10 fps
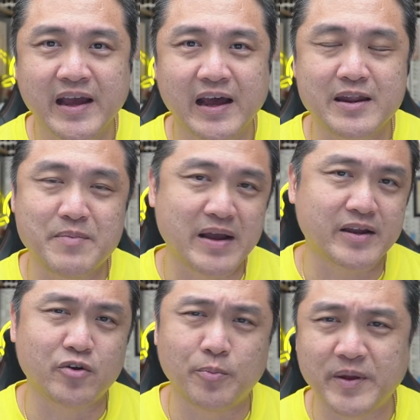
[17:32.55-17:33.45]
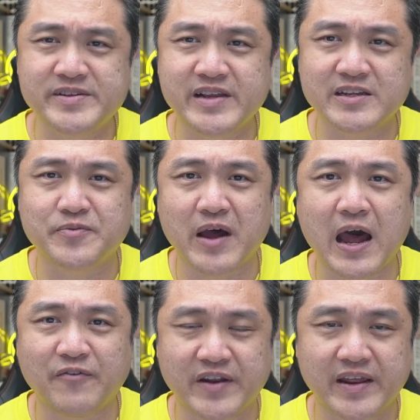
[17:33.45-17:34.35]
The market opens just for
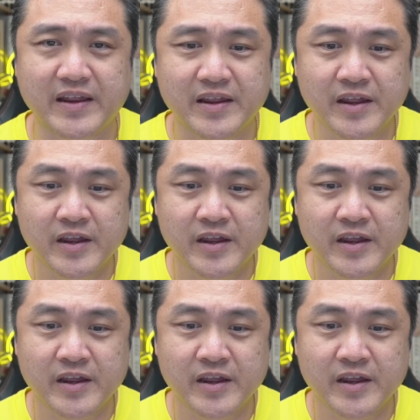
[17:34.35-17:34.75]
half a day.